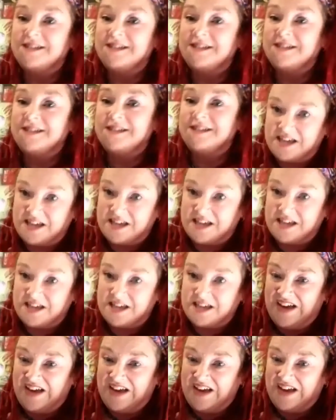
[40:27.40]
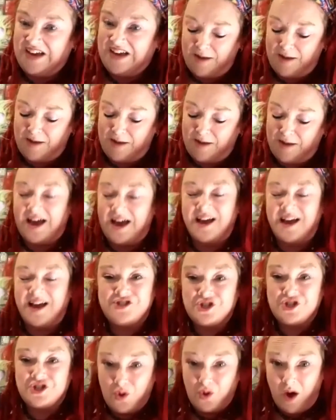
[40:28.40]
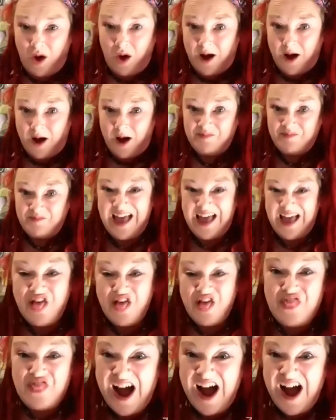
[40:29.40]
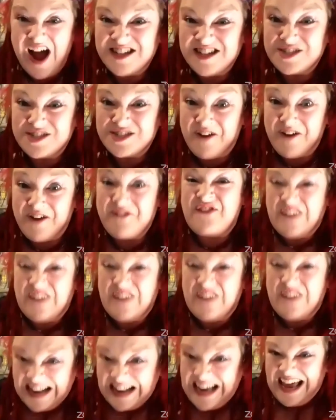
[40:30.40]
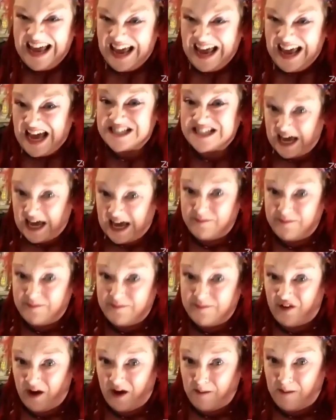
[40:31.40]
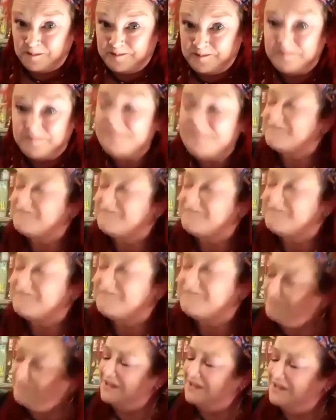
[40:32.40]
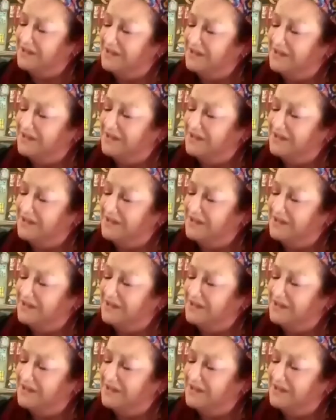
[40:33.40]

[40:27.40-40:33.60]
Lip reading: keep the fairies happy. And do you know what? That's where fairy cakes came from. True